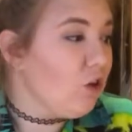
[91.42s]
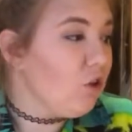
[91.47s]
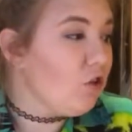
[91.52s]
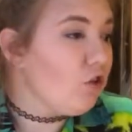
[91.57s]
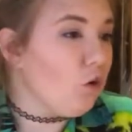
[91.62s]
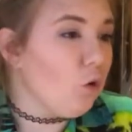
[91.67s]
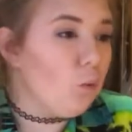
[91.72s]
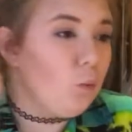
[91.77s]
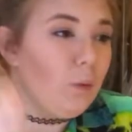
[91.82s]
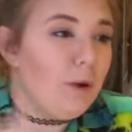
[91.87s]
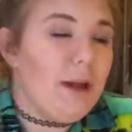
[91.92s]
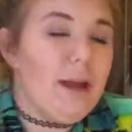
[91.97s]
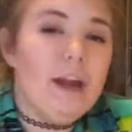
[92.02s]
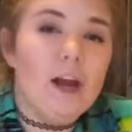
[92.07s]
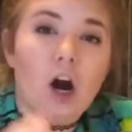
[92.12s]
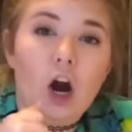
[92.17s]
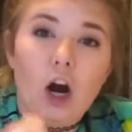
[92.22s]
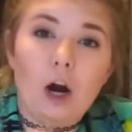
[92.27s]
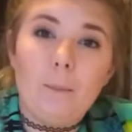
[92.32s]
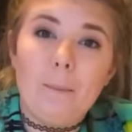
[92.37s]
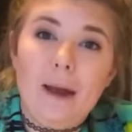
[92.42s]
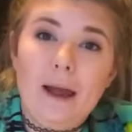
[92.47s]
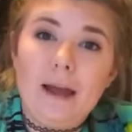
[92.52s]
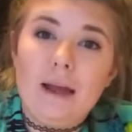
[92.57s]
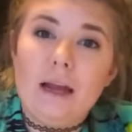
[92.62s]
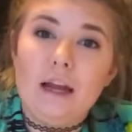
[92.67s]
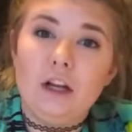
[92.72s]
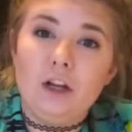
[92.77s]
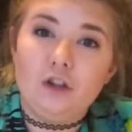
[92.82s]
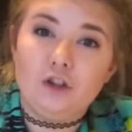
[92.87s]
So we are
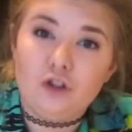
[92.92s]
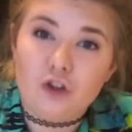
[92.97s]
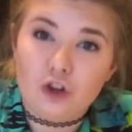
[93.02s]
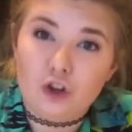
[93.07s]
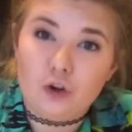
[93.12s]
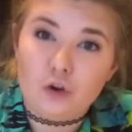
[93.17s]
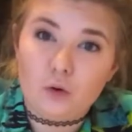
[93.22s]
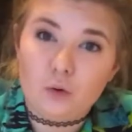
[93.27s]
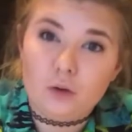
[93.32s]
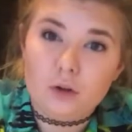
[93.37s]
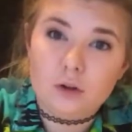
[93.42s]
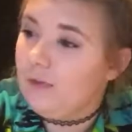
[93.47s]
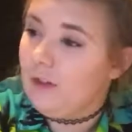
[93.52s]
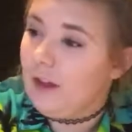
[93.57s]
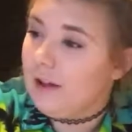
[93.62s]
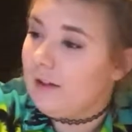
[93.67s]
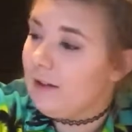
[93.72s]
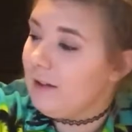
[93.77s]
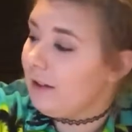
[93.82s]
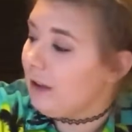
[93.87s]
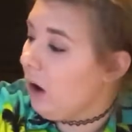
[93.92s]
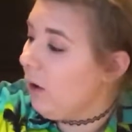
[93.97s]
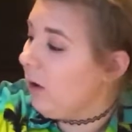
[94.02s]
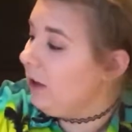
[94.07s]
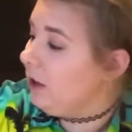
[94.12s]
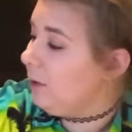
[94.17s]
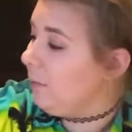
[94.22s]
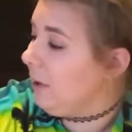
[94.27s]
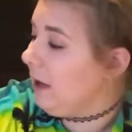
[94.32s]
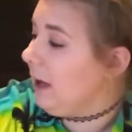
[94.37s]
making do. This is
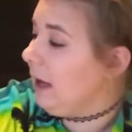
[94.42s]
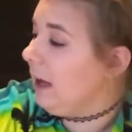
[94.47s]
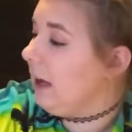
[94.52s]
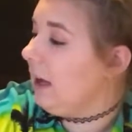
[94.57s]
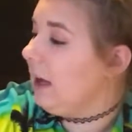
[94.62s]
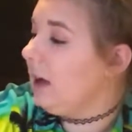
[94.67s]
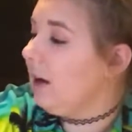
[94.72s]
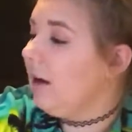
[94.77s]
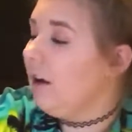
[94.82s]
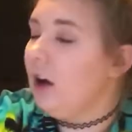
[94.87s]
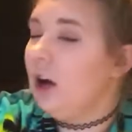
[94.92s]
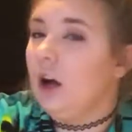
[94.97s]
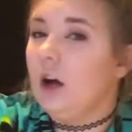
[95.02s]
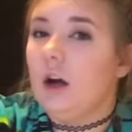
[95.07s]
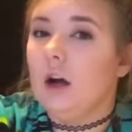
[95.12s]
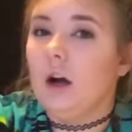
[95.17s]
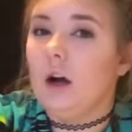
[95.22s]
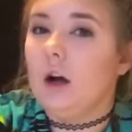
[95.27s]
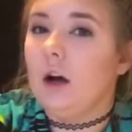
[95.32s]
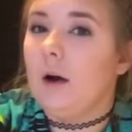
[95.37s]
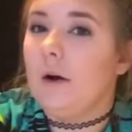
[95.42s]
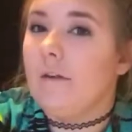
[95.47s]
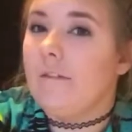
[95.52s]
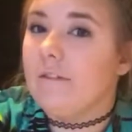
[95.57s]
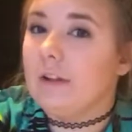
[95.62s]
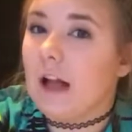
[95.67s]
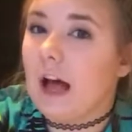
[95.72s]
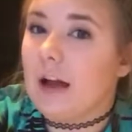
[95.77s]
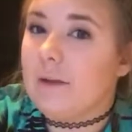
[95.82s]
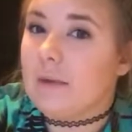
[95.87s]
going to be
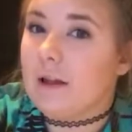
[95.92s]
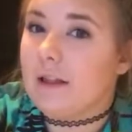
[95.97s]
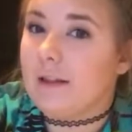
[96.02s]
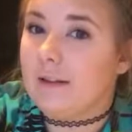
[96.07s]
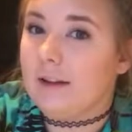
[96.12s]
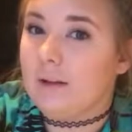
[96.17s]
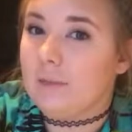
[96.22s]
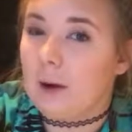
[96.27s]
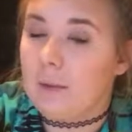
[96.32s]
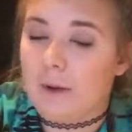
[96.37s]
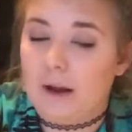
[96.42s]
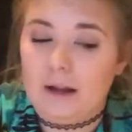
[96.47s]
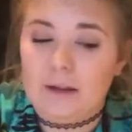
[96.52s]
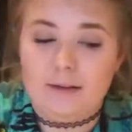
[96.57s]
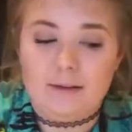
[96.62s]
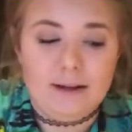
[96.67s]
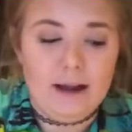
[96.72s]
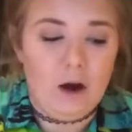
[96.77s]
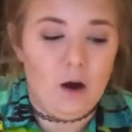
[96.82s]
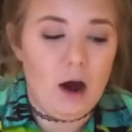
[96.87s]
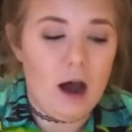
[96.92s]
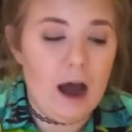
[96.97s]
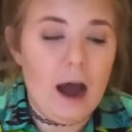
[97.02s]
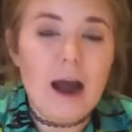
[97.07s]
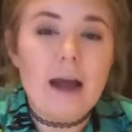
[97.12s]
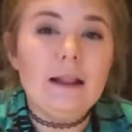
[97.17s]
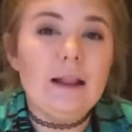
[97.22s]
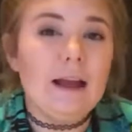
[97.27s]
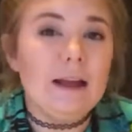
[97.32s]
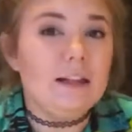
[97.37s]
flying by the seat of my pants. Now,
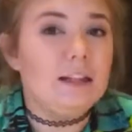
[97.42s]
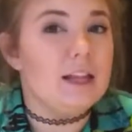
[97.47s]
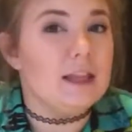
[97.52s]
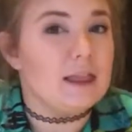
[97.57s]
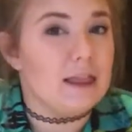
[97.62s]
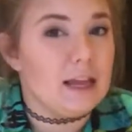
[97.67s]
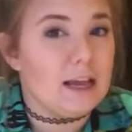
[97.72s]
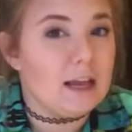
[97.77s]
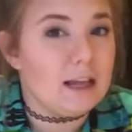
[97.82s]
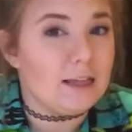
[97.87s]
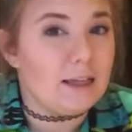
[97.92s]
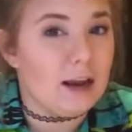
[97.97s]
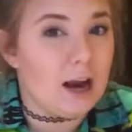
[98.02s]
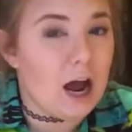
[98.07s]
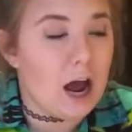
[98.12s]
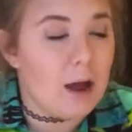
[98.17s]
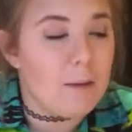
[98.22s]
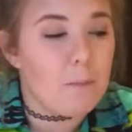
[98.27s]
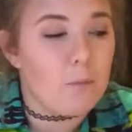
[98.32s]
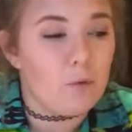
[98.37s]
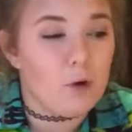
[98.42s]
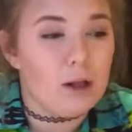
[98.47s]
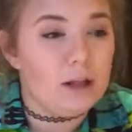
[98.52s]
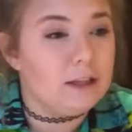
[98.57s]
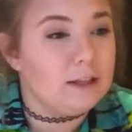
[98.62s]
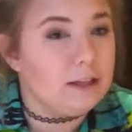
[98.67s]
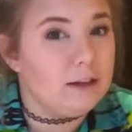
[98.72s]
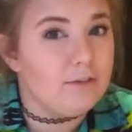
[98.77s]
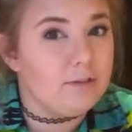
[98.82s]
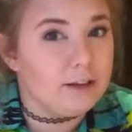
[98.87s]
I like to think that I'm
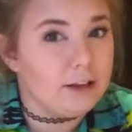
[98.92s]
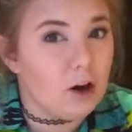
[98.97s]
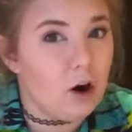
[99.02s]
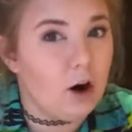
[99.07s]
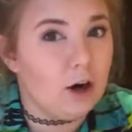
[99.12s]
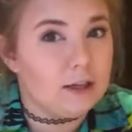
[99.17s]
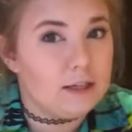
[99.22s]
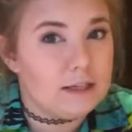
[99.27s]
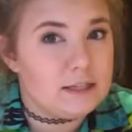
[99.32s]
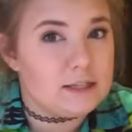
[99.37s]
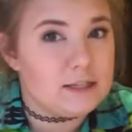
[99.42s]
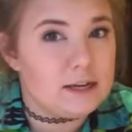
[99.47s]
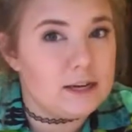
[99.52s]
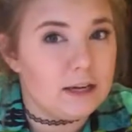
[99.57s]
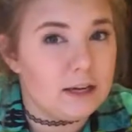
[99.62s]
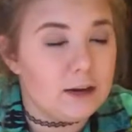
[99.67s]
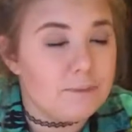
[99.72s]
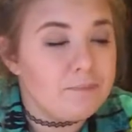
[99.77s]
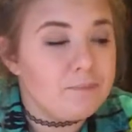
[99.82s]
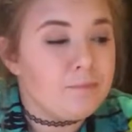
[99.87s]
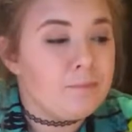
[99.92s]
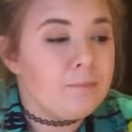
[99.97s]
relatively artistic,